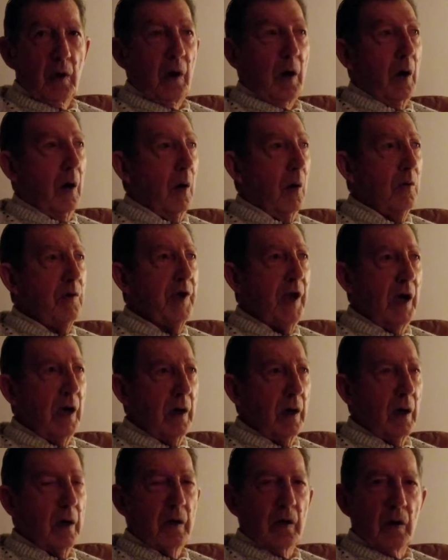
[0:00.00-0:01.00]
Oh, yeah.
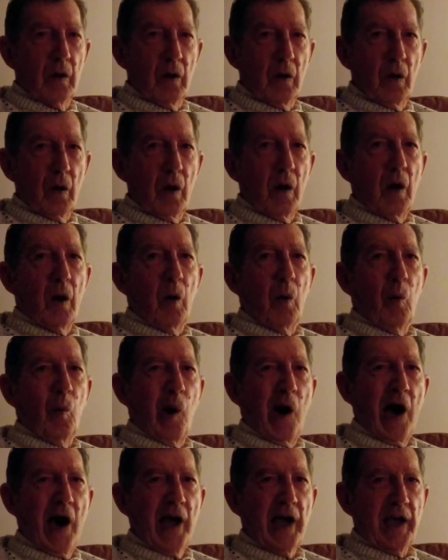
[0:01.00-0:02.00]

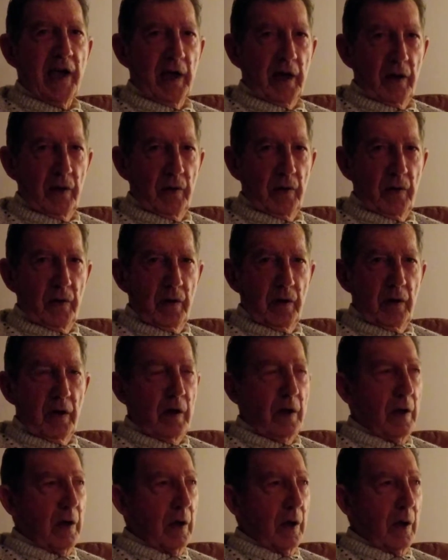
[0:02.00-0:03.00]
Why?
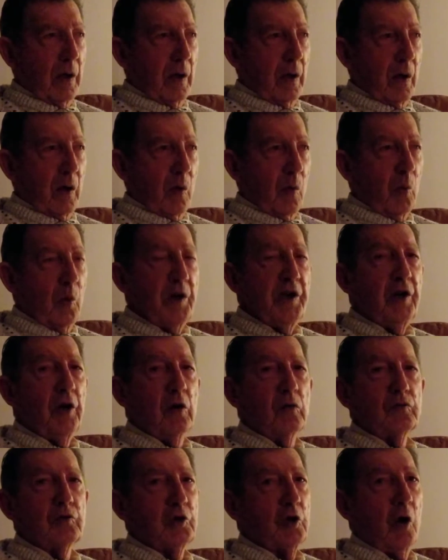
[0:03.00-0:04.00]
We
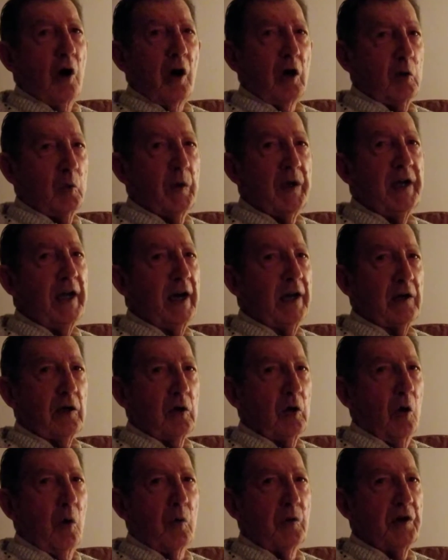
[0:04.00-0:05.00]
don't talk. We got a
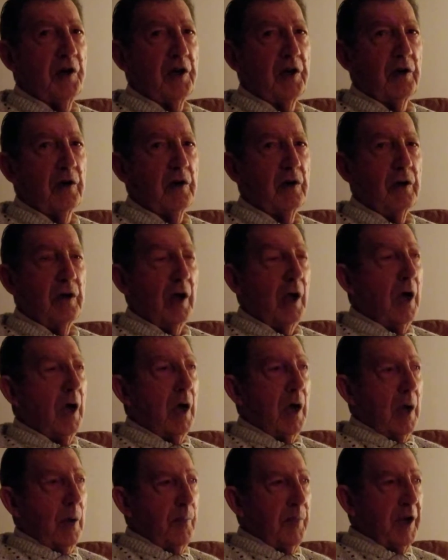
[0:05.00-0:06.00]
code here
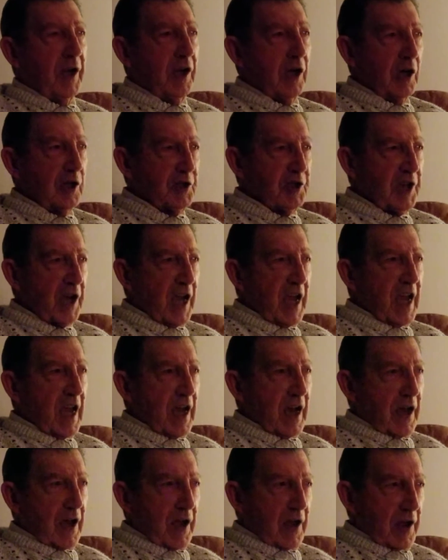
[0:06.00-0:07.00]
because
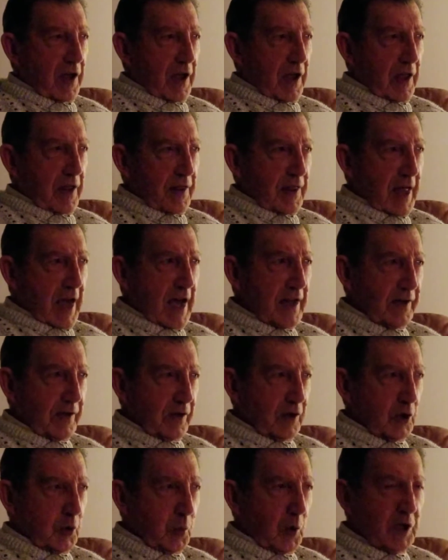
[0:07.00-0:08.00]
that
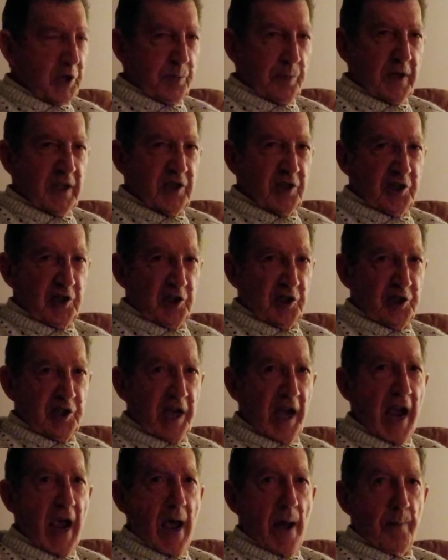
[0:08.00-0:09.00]
switchman is a
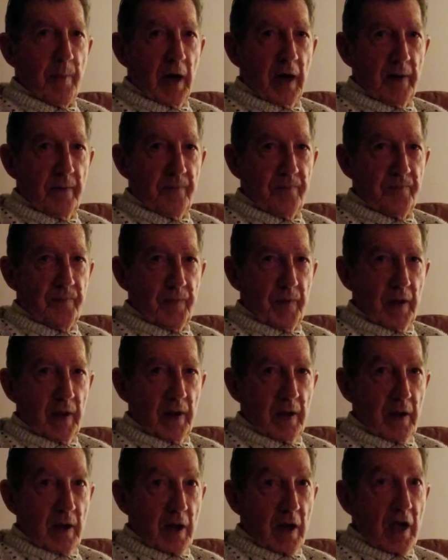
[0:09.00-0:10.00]
scab.
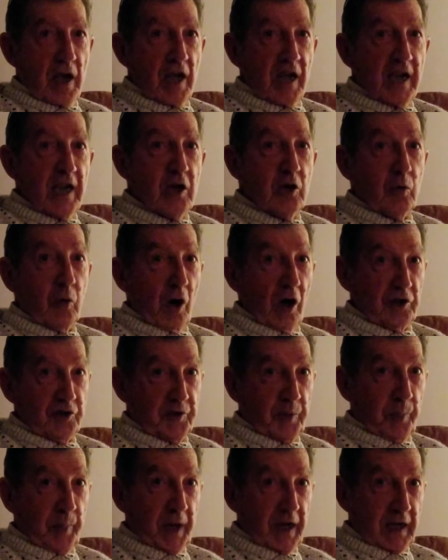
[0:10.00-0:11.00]
He crossed the
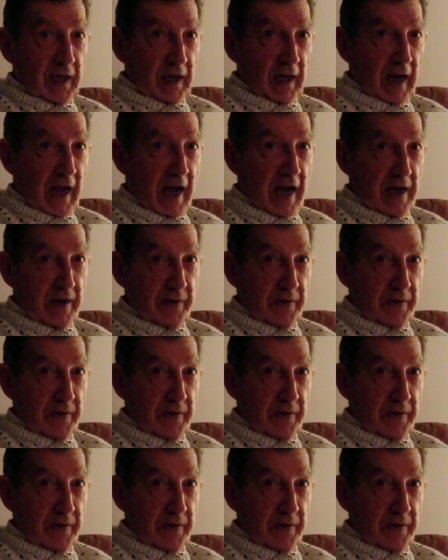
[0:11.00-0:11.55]
picket line.